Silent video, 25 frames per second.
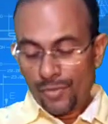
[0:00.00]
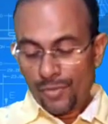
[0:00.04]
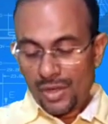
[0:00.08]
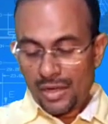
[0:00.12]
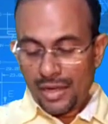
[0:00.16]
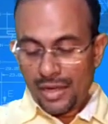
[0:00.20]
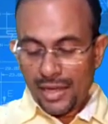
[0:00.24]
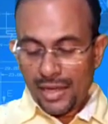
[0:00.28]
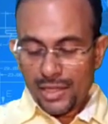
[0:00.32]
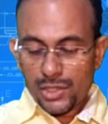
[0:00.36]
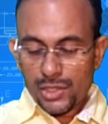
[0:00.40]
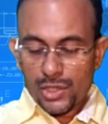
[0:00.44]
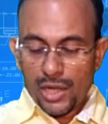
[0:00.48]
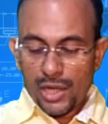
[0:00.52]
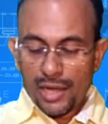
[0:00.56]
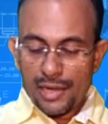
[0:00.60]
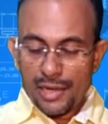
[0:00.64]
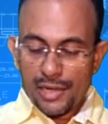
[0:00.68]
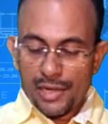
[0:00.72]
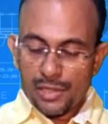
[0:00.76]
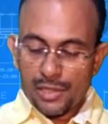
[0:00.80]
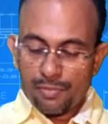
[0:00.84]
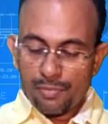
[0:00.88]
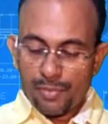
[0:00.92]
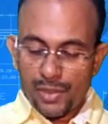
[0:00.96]
Next
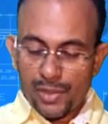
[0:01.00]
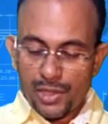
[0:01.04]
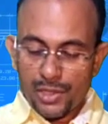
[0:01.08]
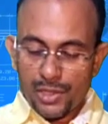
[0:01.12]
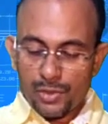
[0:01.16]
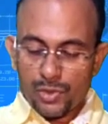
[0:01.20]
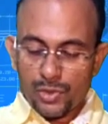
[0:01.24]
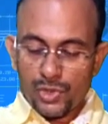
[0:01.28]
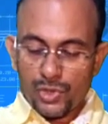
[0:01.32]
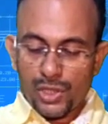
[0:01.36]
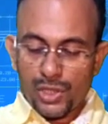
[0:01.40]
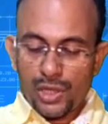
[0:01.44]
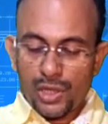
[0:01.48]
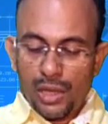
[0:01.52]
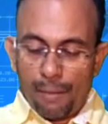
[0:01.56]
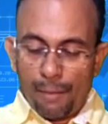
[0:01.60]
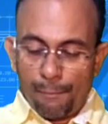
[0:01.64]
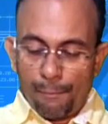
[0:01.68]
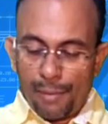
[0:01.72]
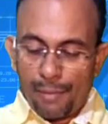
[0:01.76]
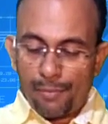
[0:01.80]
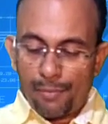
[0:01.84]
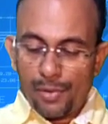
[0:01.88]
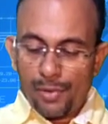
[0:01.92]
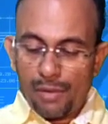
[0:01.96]
highlighted part, you see,
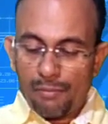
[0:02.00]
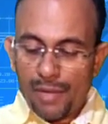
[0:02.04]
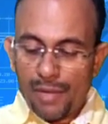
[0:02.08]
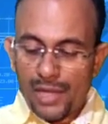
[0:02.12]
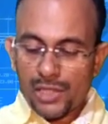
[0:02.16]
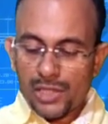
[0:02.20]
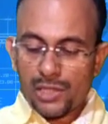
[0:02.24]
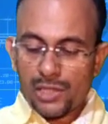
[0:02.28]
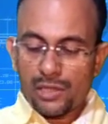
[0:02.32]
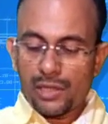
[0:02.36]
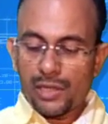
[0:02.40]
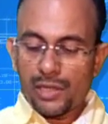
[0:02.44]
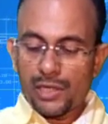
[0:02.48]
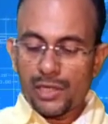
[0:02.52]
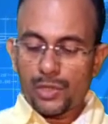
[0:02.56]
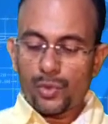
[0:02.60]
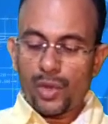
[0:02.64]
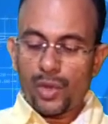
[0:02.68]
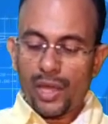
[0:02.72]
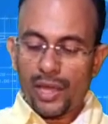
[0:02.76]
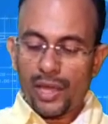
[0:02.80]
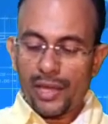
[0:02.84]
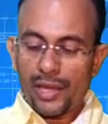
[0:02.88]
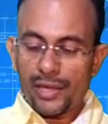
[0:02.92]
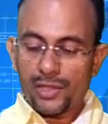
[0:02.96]
people must learn to
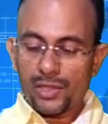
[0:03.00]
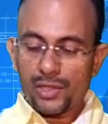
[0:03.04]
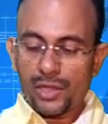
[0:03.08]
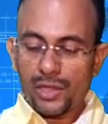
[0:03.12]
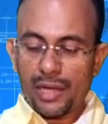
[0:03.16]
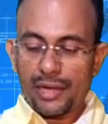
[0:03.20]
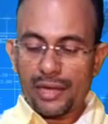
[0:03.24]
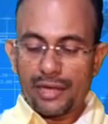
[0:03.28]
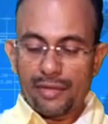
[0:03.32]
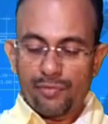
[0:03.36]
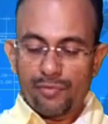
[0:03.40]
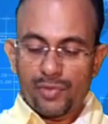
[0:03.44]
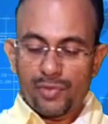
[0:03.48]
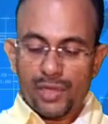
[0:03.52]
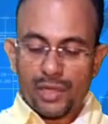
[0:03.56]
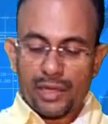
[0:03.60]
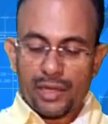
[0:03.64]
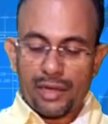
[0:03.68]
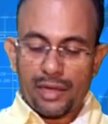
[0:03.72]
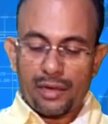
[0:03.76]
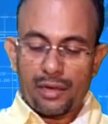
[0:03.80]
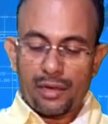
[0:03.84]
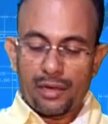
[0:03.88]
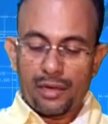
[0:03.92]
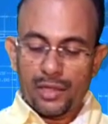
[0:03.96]
hate, and if they
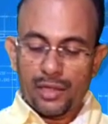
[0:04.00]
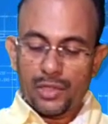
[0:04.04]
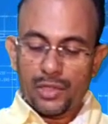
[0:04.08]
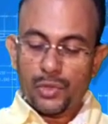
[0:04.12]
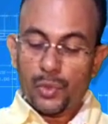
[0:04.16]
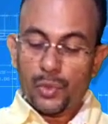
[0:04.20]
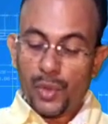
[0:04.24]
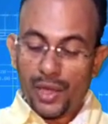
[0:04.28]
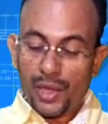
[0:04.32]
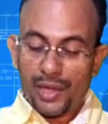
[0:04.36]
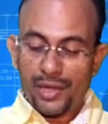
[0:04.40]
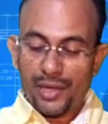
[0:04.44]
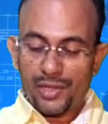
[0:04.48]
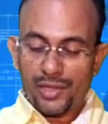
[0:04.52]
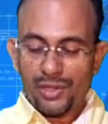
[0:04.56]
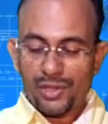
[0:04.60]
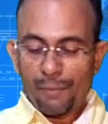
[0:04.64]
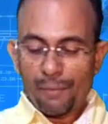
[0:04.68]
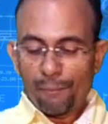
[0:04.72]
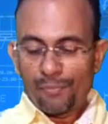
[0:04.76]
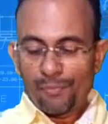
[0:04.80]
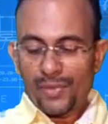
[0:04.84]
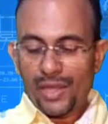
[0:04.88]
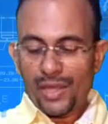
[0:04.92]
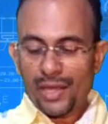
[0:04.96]
can learn to hate,
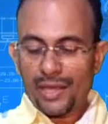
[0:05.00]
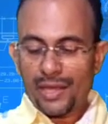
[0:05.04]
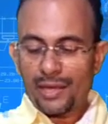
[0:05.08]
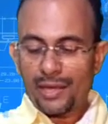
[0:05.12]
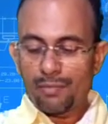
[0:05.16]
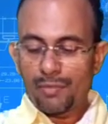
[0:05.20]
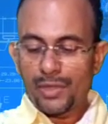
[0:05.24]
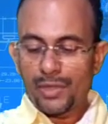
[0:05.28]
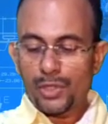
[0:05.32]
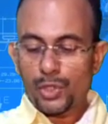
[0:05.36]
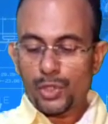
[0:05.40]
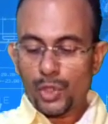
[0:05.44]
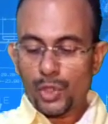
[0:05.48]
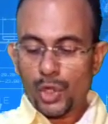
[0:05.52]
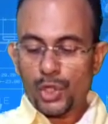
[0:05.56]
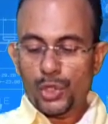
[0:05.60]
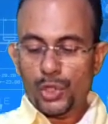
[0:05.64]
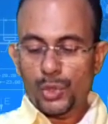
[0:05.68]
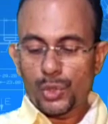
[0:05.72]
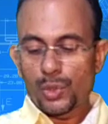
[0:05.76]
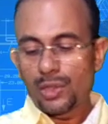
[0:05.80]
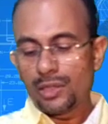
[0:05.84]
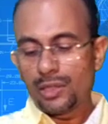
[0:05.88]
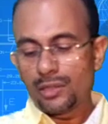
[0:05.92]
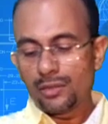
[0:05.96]
they can be taught
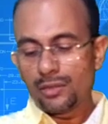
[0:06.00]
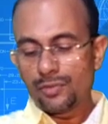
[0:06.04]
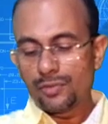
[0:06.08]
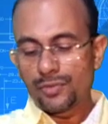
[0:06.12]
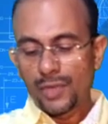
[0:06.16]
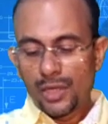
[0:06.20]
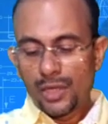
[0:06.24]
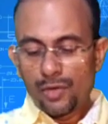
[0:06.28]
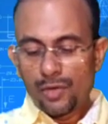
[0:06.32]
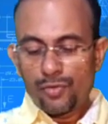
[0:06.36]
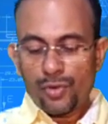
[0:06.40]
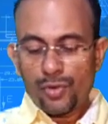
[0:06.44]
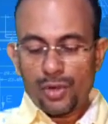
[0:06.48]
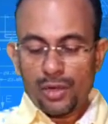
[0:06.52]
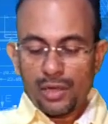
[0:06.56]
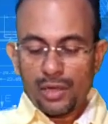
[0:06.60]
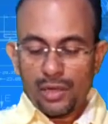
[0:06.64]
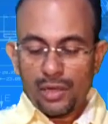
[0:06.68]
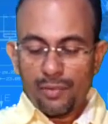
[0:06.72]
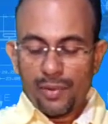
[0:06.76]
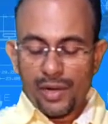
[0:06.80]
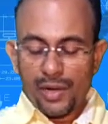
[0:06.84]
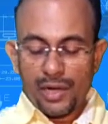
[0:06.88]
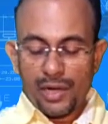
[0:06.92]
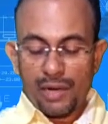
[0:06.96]
to love, for
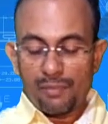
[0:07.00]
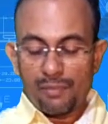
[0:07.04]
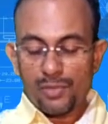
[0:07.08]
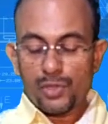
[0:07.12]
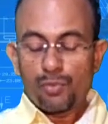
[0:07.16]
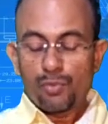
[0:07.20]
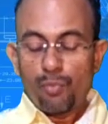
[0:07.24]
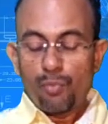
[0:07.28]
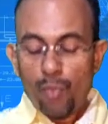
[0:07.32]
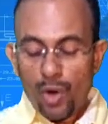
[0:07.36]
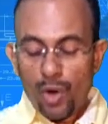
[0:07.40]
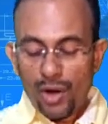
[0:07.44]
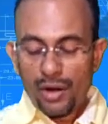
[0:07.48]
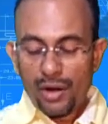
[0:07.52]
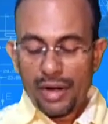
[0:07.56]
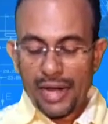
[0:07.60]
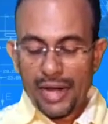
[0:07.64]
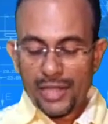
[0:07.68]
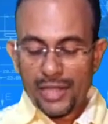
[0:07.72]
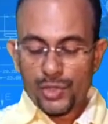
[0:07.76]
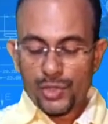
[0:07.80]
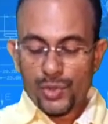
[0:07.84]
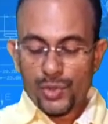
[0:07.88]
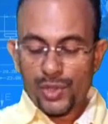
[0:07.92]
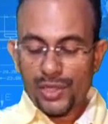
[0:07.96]
love comes more
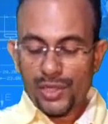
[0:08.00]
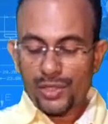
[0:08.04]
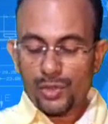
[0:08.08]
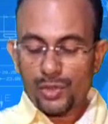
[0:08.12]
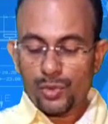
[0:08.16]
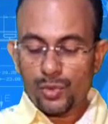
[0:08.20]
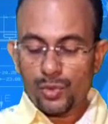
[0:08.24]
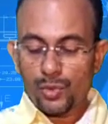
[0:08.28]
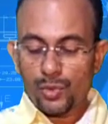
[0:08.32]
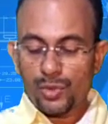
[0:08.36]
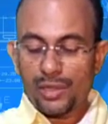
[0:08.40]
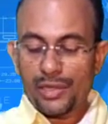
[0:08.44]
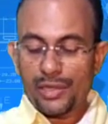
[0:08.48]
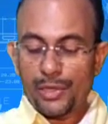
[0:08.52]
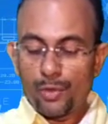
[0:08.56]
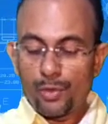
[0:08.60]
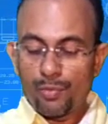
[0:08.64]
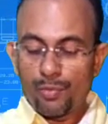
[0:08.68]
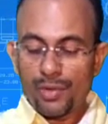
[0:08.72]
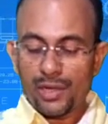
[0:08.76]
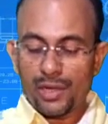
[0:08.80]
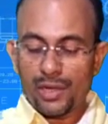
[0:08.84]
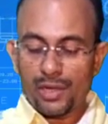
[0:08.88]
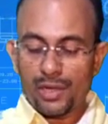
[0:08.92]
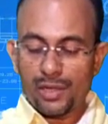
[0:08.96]
naturally to the
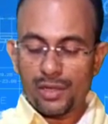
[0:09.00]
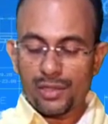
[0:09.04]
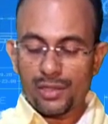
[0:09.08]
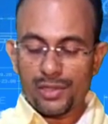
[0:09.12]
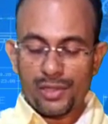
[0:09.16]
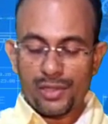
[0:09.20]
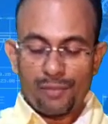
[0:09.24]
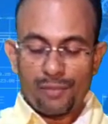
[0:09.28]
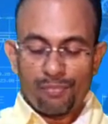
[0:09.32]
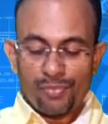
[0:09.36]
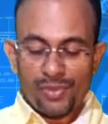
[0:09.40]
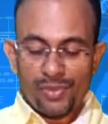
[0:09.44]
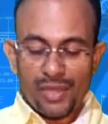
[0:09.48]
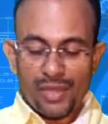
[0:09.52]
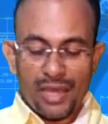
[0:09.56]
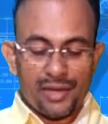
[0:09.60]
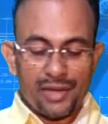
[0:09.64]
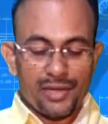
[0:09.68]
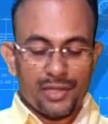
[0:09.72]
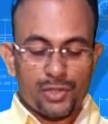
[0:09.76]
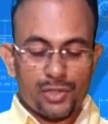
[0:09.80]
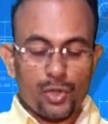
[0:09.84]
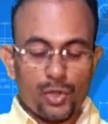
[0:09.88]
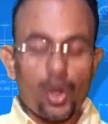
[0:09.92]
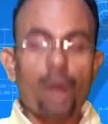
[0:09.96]
human heart than
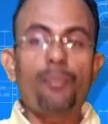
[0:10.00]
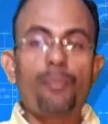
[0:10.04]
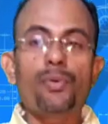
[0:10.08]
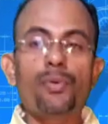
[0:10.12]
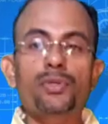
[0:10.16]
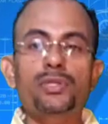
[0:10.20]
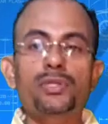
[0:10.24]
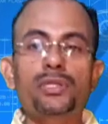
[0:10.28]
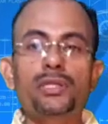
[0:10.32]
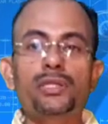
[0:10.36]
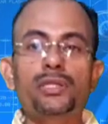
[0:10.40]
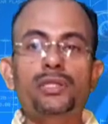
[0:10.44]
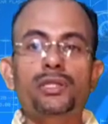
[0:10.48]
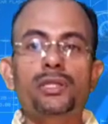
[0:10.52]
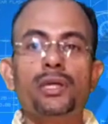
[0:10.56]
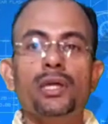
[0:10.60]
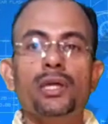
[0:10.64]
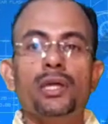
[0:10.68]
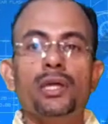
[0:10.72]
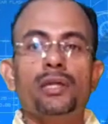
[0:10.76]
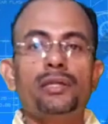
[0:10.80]
its opposite.